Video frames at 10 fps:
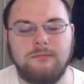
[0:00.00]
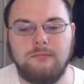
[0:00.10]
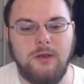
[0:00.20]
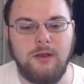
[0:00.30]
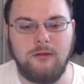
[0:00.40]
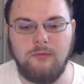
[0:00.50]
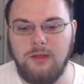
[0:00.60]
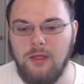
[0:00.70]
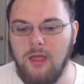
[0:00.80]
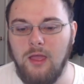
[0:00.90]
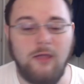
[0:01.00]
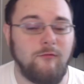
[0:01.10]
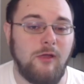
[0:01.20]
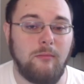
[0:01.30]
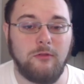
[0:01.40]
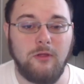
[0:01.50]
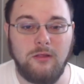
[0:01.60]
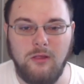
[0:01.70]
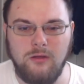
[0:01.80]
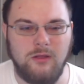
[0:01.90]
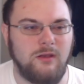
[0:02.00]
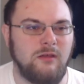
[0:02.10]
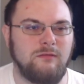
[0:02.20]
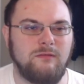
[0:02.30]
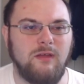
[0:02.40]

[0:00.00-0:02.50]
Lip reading: But anyway, I've rambled on long enough.